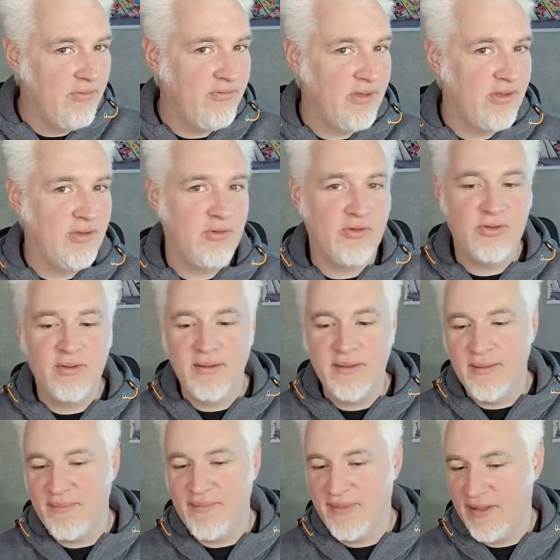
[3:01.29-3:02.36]
videos.
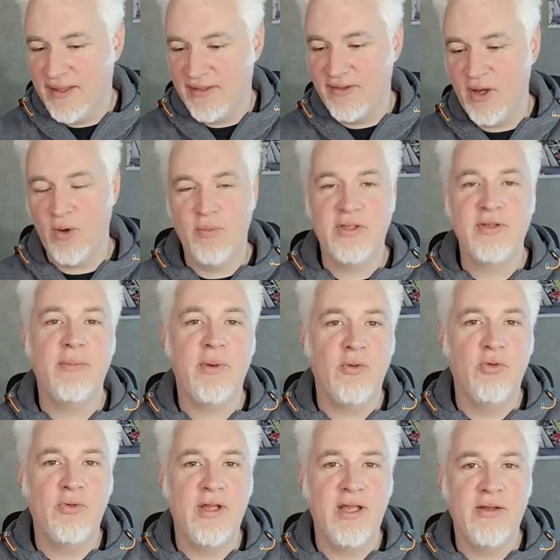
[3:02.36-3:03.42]
It's always about
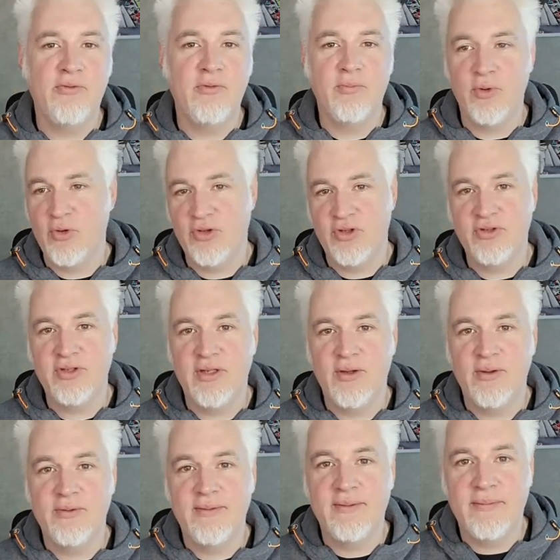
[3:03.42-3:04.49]
creative approaches
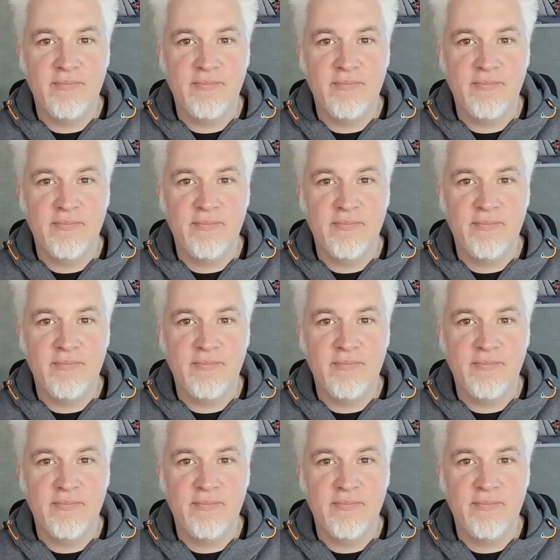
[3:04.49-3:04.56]
here.